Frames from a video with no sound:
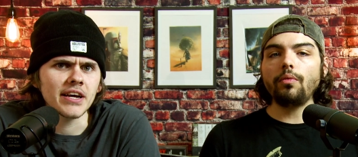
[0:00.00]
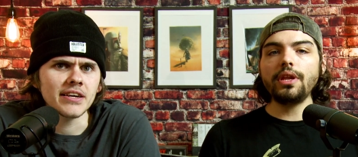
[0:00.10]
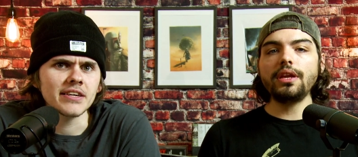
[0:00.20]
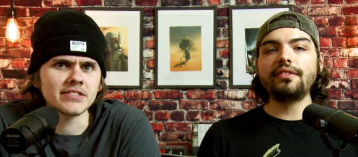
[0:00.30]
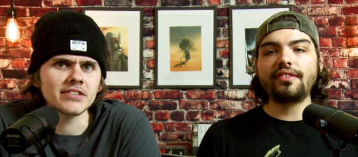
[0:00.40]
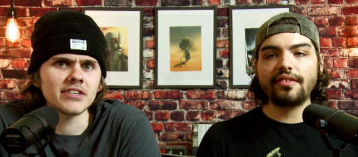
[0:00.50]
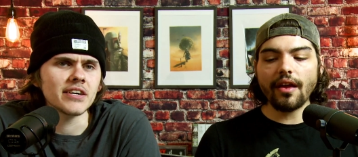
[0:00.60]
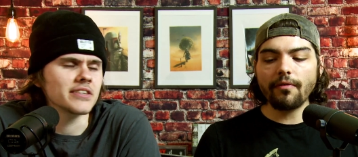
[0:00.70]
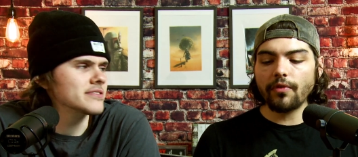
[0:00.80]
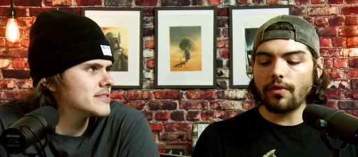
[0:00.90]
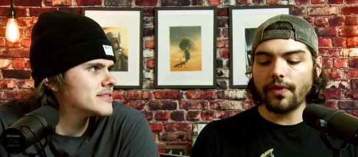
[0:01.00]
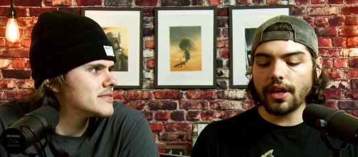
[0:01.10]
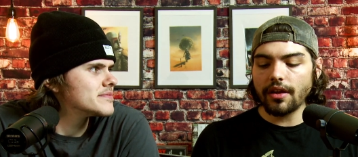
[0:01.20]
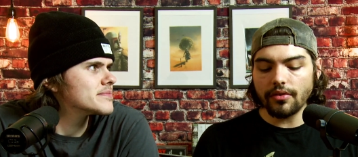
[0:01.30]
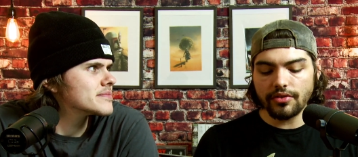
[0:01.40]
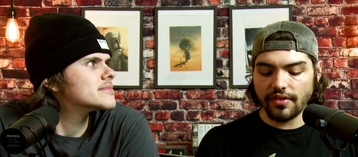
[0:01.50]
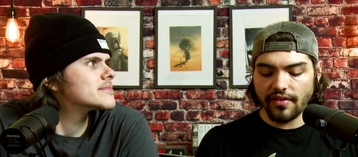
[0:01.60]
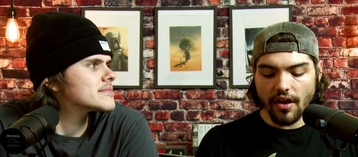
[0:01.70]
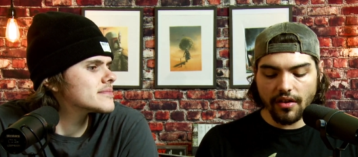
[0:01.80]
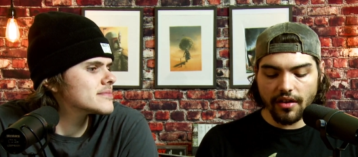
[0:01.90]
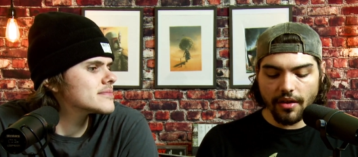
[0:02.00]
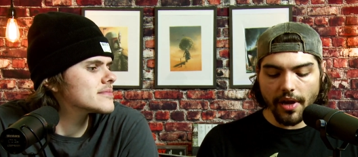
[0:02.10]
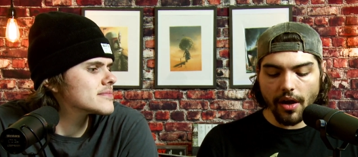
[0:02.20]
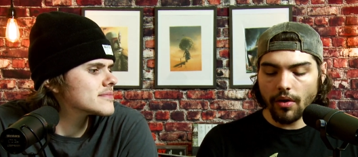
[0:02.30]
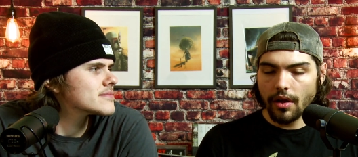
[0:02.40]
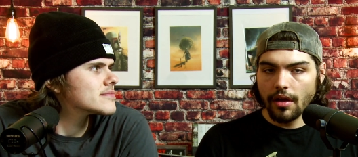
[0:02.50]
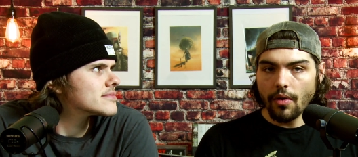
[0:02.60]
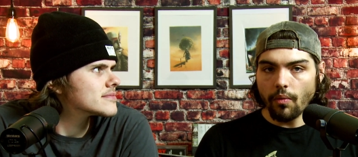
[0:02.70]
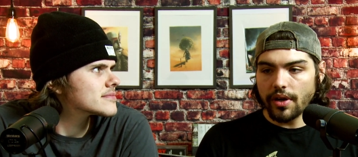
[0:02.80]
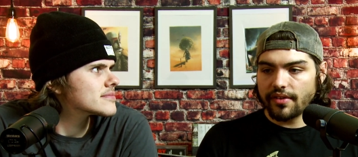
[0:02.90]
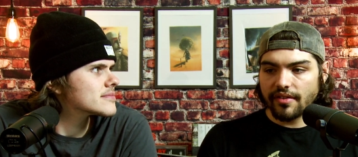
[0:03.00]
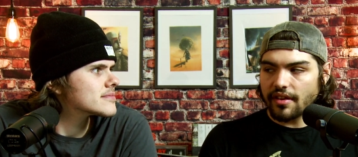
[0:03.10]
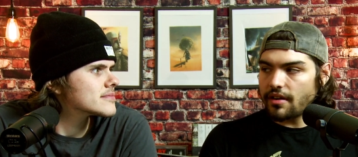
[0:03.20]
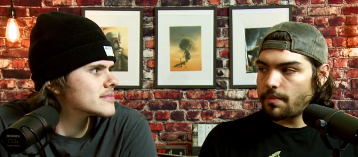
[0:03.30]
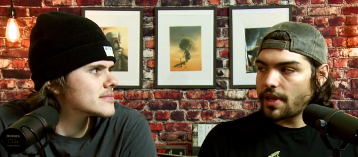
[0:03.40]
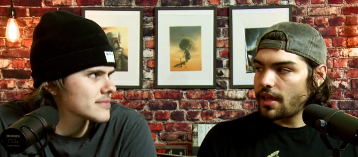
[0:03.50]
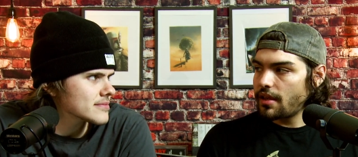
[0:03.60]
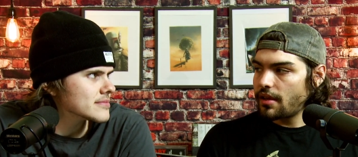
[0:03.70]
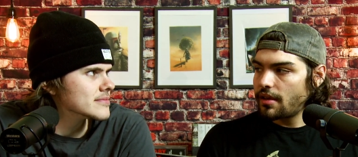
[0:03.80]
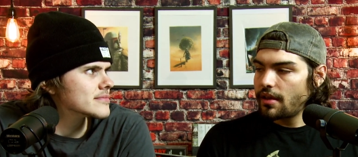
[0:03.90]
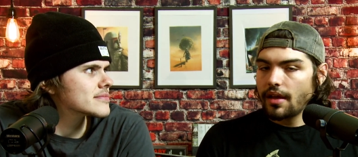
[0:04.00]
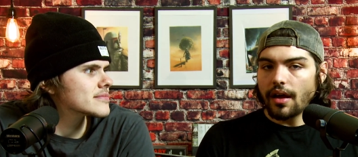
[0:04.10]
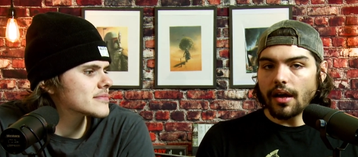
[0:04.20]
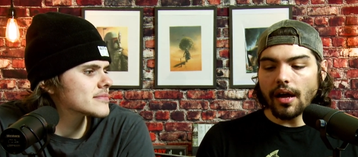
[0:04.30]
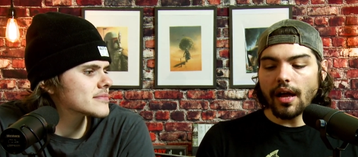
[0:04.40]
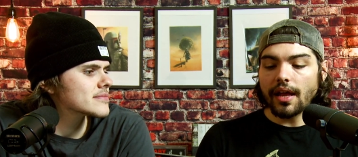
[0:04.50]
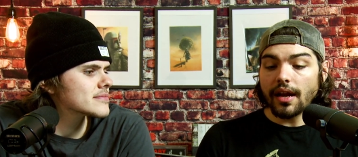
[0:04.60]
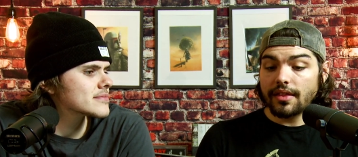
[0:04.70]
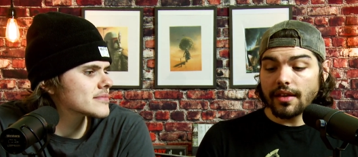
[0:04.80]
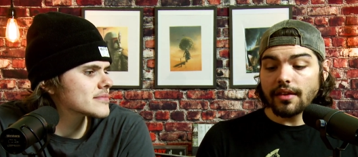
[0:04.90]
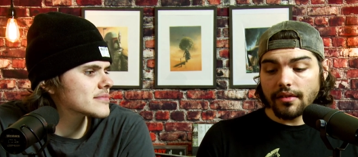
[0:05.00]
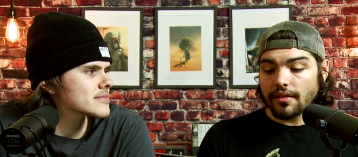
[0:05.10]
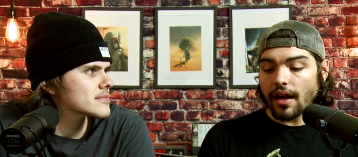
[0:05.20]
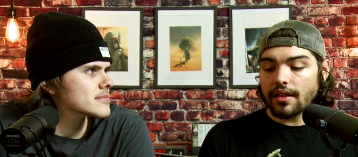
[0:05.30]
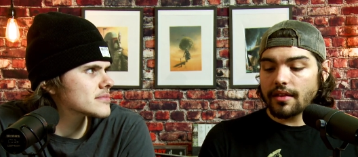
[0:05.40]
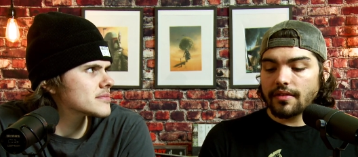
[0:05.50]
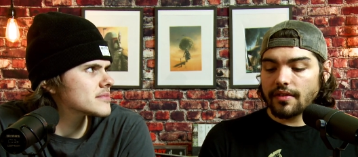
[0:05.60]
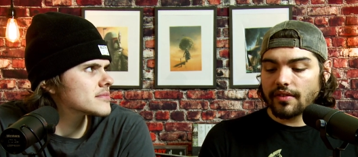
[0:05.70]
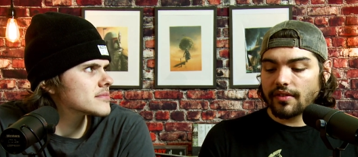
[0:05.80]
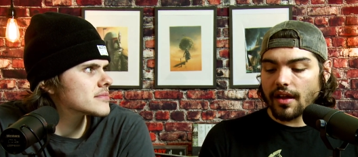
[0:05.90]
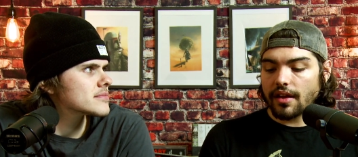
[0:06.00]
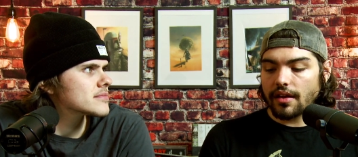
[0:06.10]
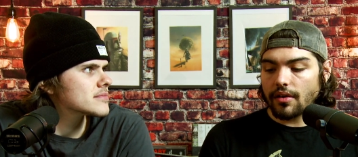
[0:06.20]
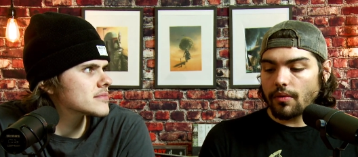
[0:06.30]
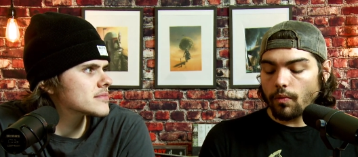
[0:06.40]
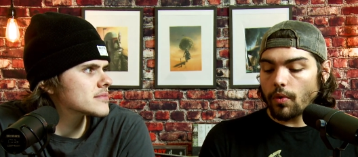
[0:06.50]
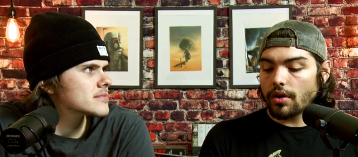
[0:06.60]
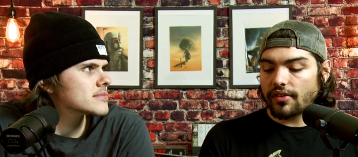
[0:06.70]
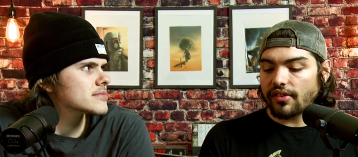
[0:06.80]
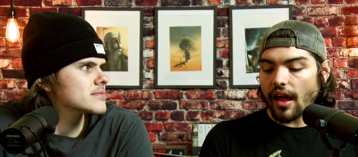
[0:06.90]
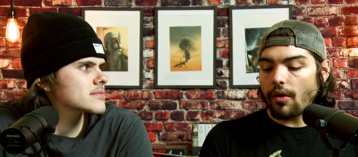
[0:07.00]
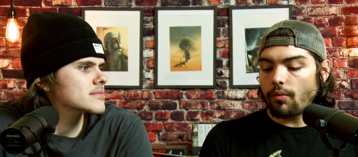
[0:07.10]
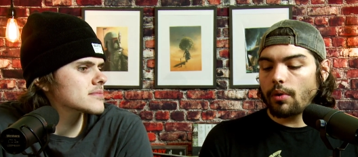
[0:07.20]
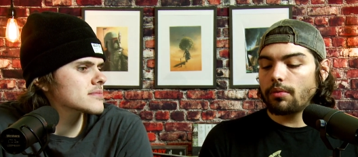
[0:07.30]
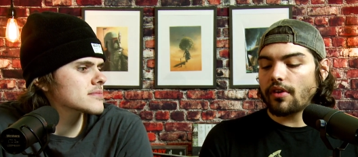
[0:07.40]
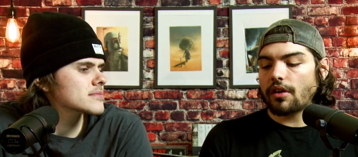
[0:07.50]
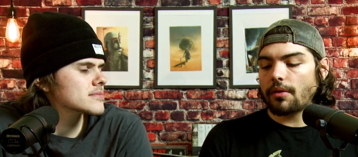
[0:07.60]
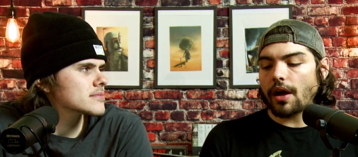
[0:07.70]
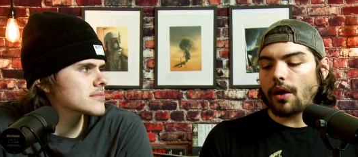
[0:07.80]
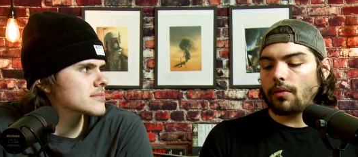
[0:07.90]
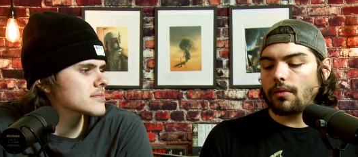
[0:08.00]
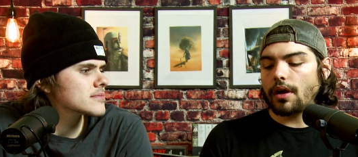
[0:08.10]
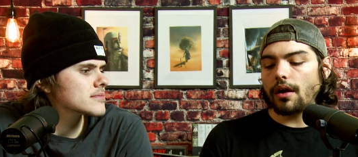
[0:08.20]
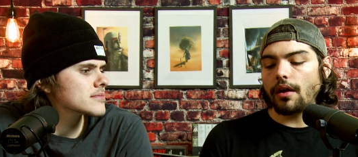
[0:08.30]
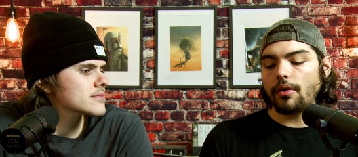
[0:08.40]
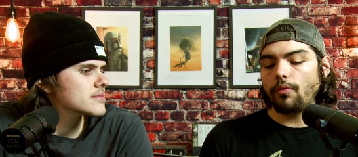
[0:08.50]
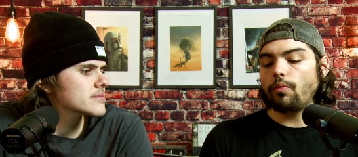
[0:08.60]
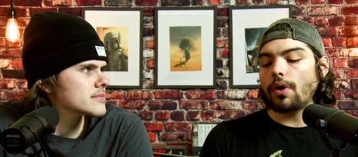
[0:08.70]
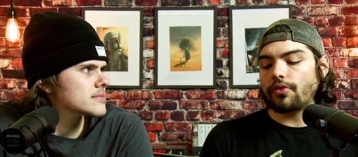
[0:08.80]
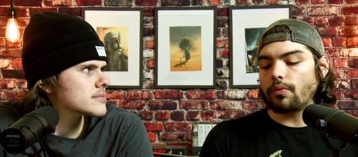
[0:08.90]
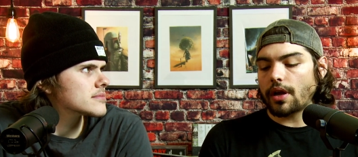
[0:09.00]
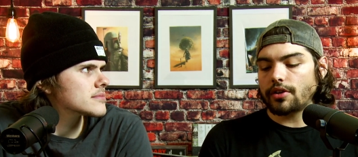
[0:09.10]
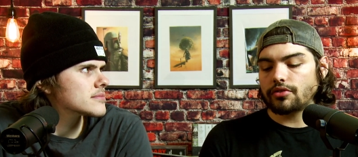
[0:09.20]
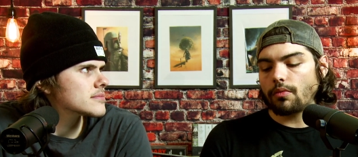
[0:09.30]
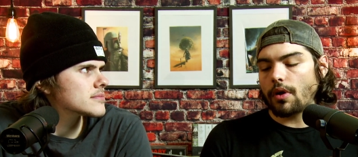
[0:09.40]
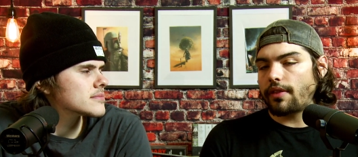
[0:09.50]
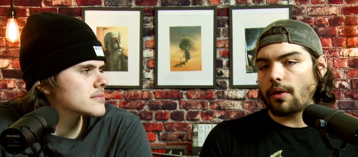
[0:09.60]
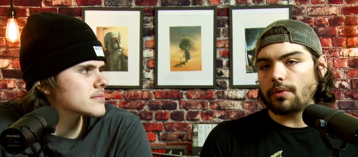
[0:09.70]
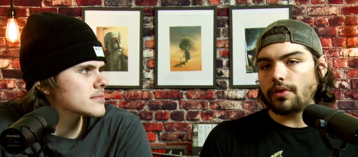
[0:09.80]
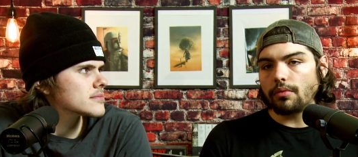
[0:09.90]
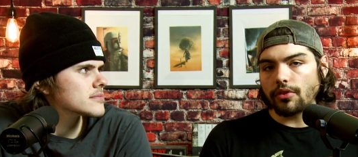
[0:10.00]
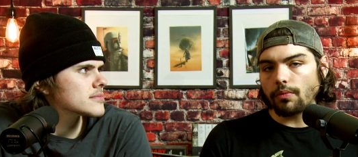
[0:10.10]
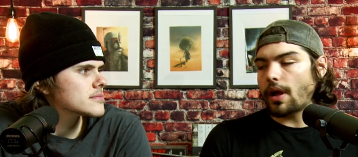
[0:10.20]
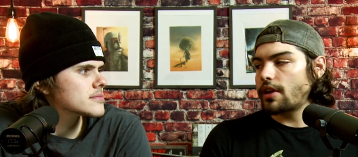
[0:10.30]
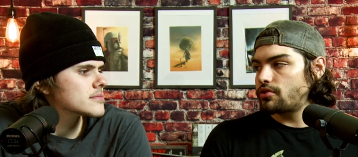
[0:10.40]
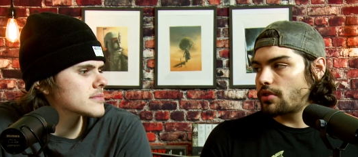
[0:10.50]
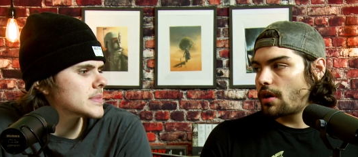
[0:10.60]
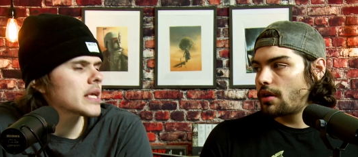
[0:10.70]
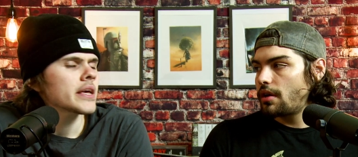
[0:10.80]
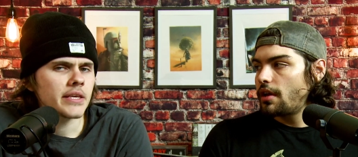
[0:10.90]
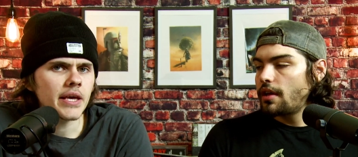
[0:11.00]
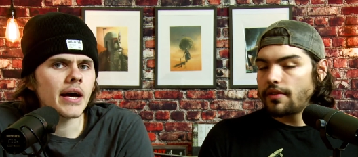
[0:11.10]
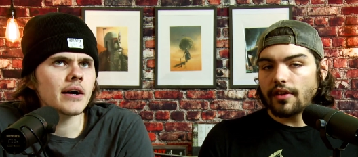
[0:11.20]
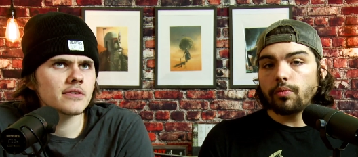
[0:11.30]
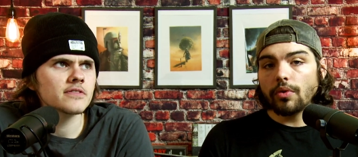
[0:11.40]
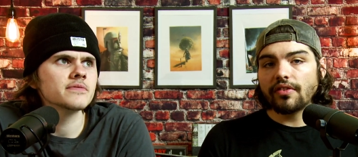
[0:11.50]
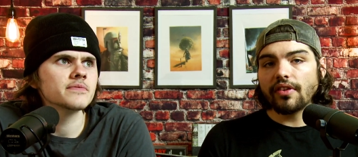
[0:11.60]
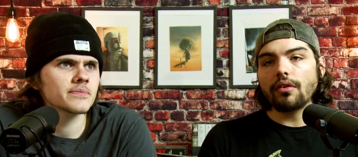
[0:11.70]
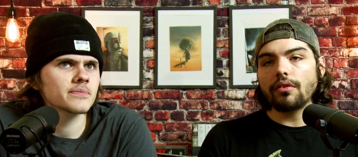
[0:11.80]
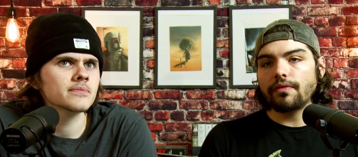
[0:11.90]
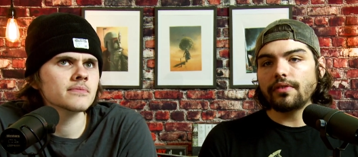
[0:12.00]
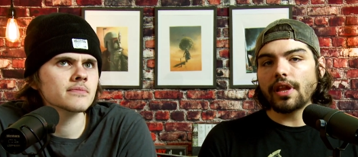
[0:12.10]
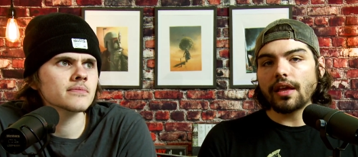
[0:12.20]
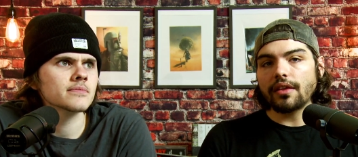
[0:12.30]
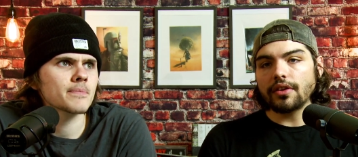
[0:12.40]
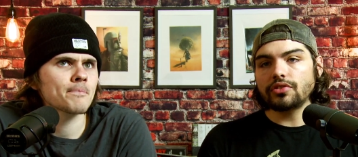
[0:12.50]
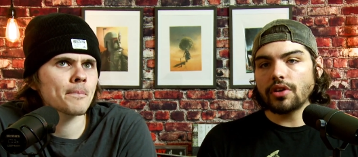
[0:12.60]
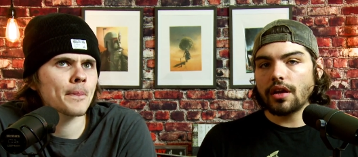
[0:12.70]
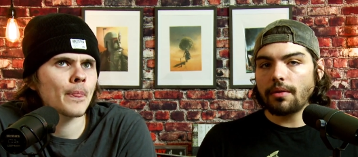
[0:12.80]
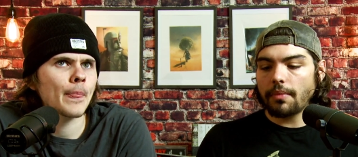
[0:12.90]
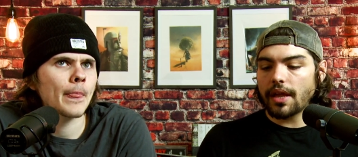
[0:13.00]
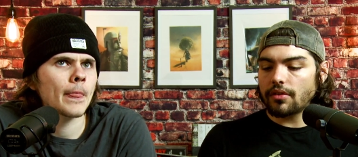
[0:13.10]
Speaker 1: we did good. several videos just talking about what is this going to be, mm. uh, and I think I think this kind of works out. We were talking about uh, what the restaurant, what they would do at the restaurant. Yeah, this works out of like they're trying to make the